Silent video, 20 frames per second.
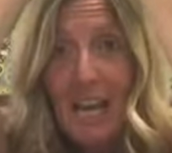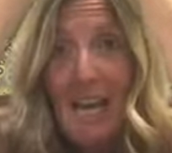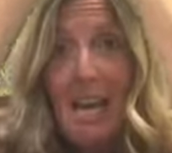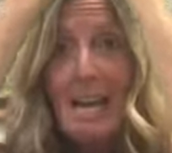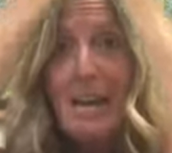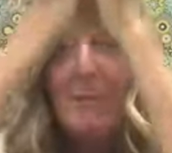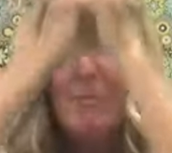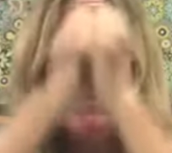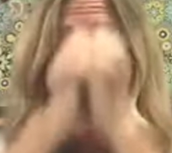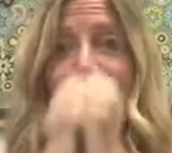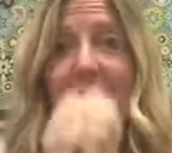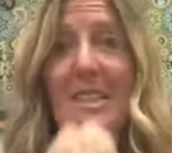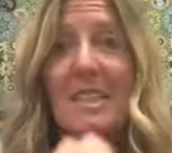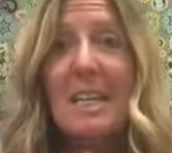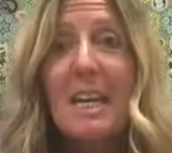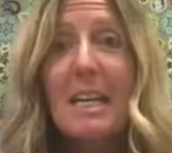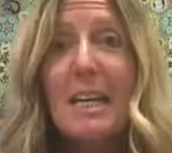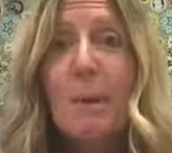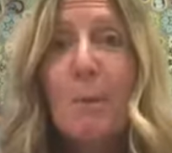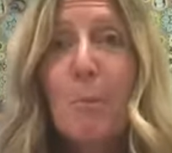and we
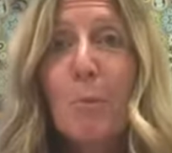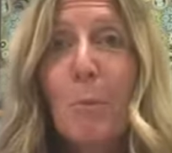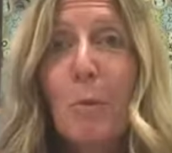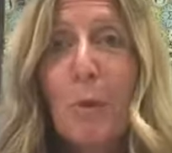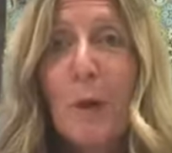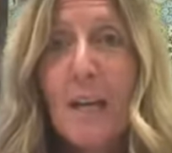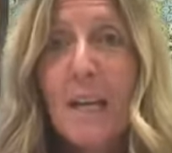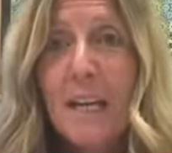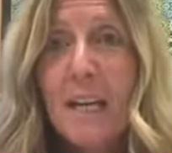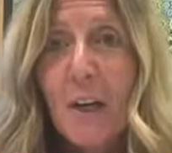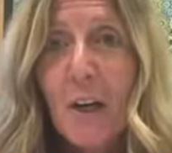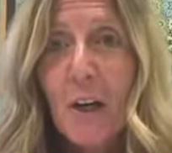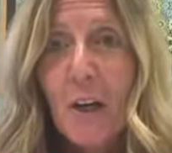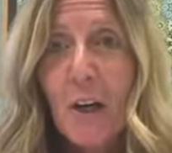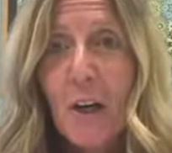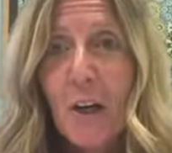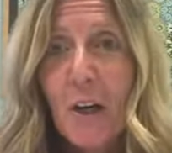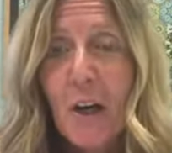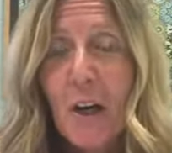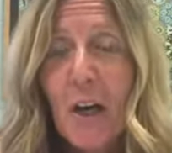say a prayer.
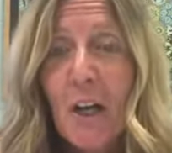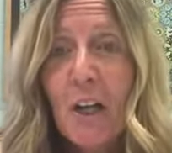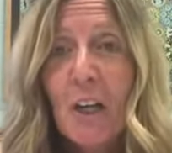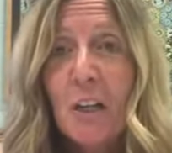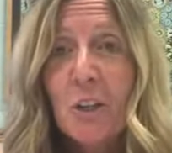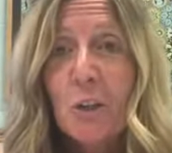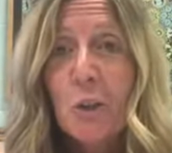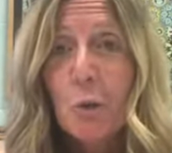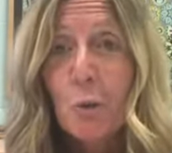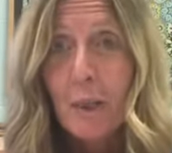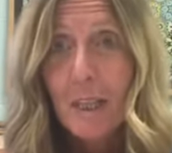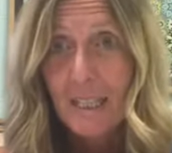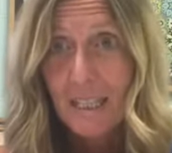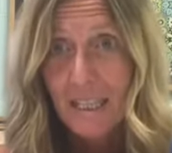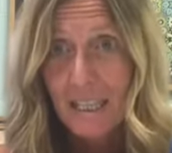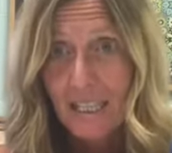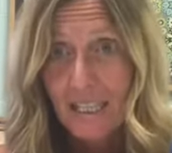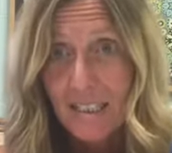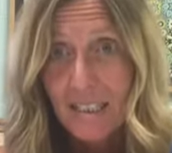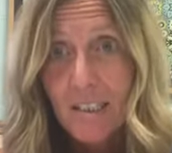You can
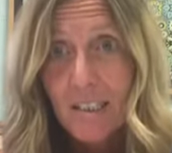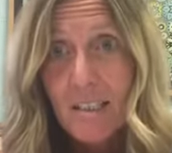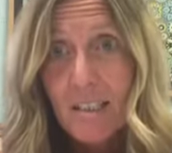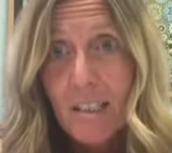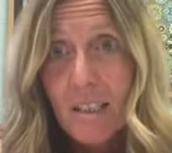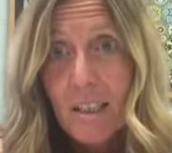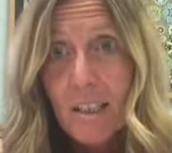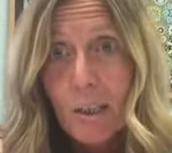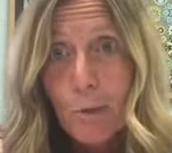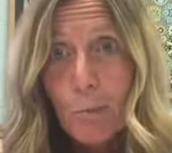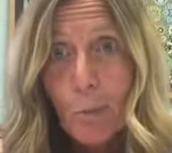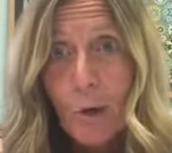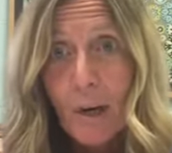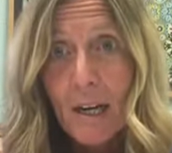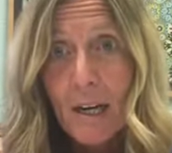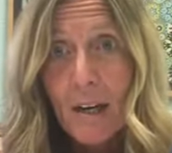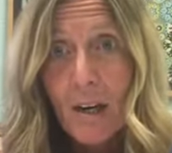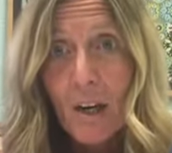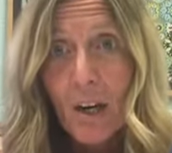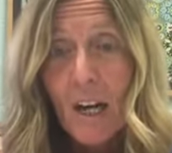listen to this
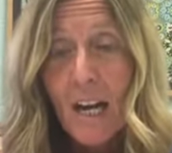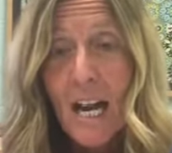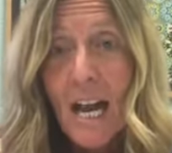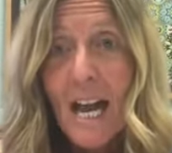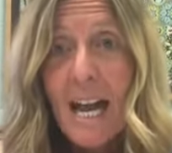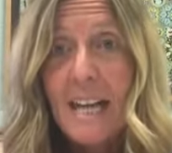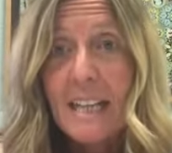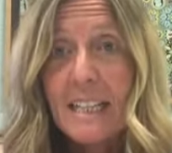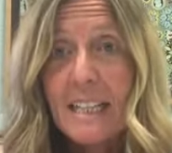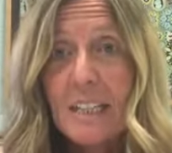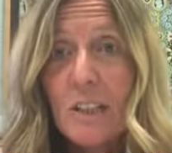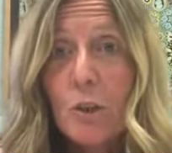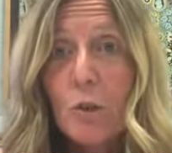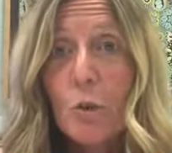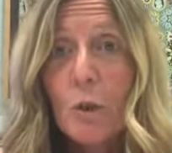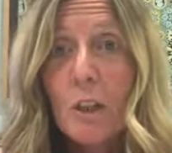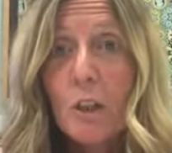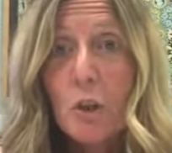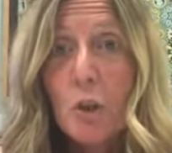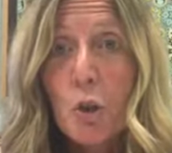prayer and then you
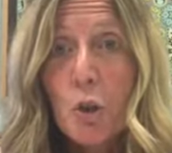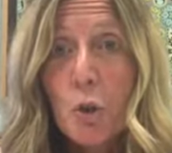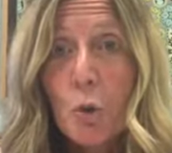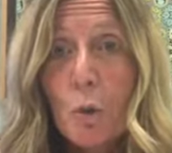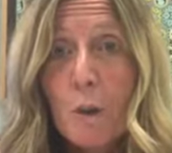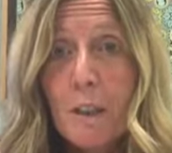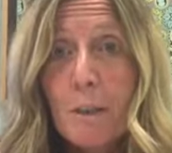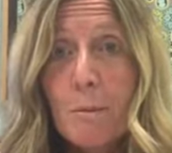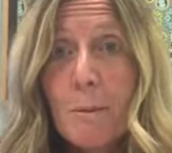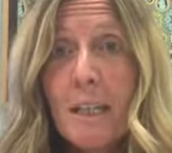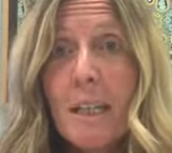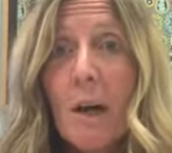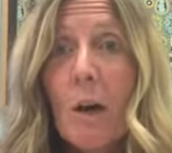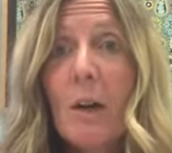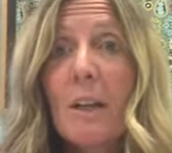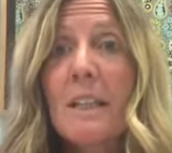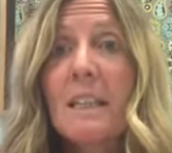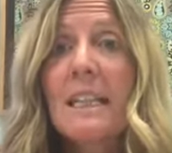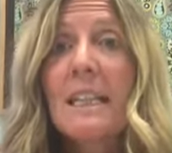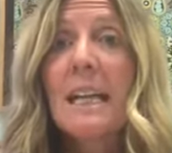can join me
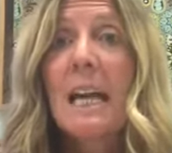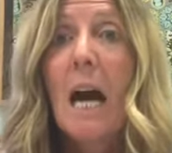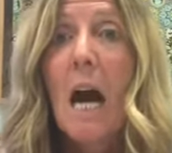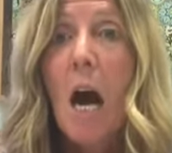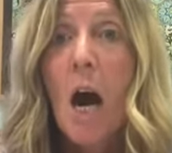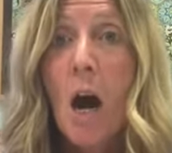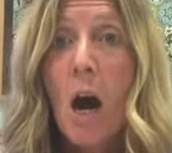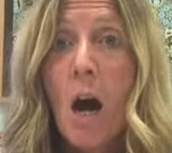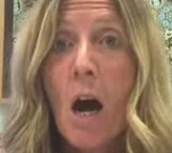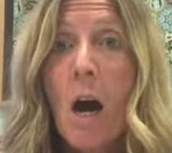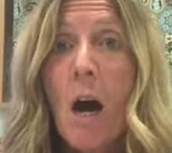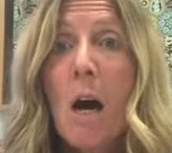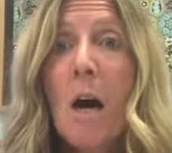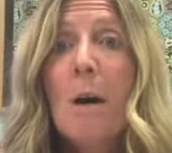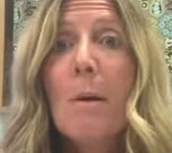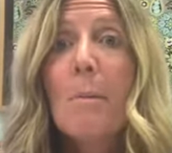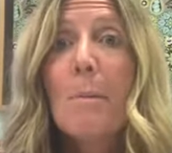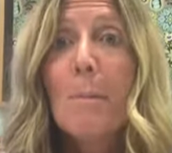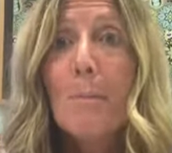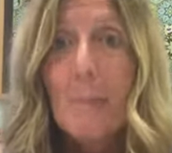on the
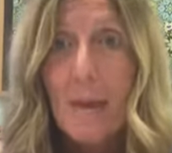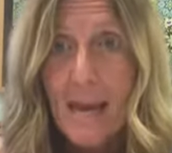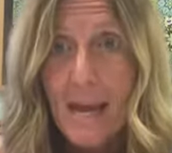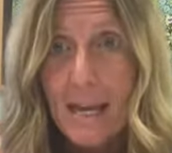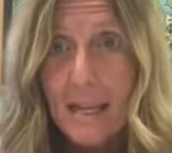Amen.